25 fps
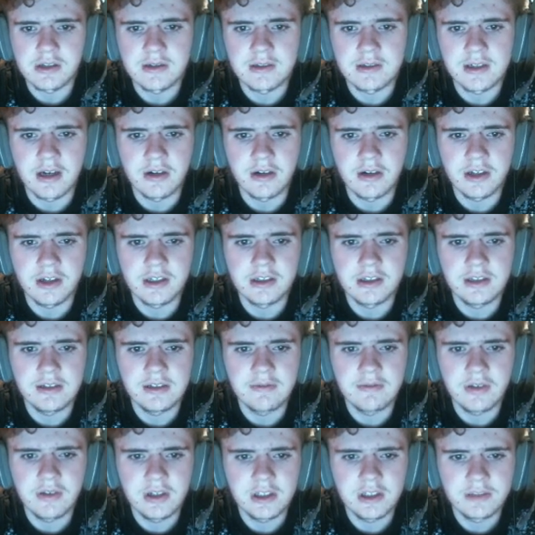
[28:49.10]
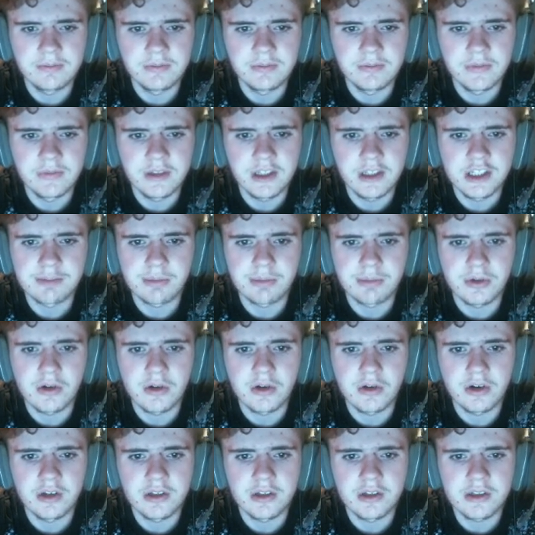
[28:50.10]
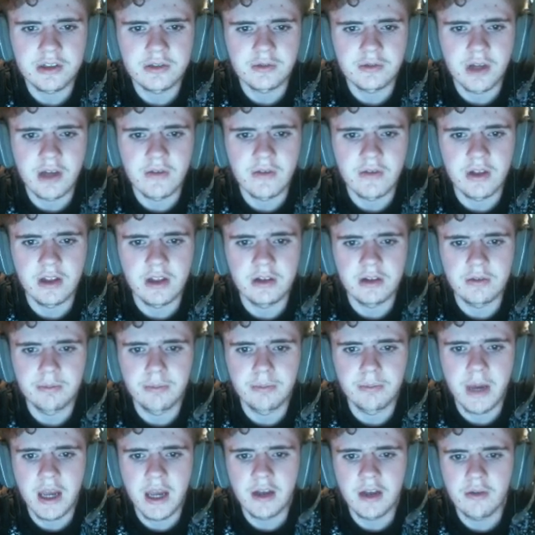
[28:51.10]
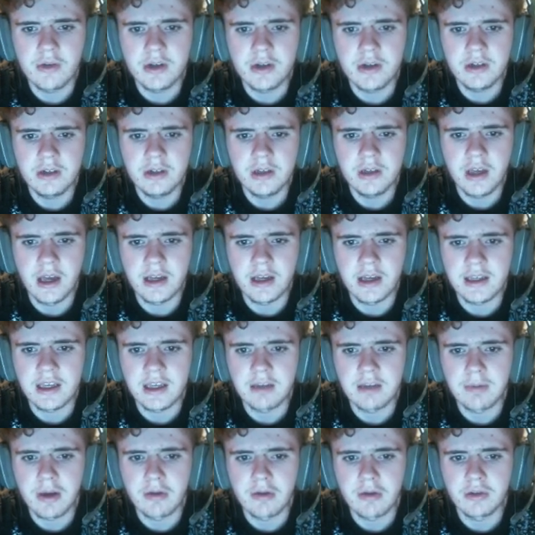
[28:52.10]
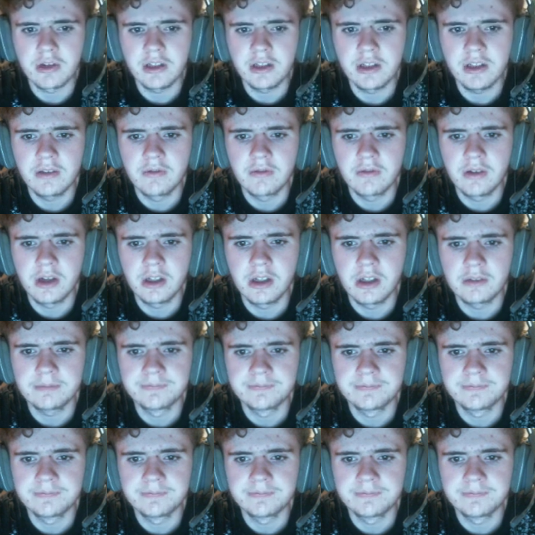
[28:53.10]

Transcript: Accipitary default. Hesperornis will have a little penguin, a king penguin default,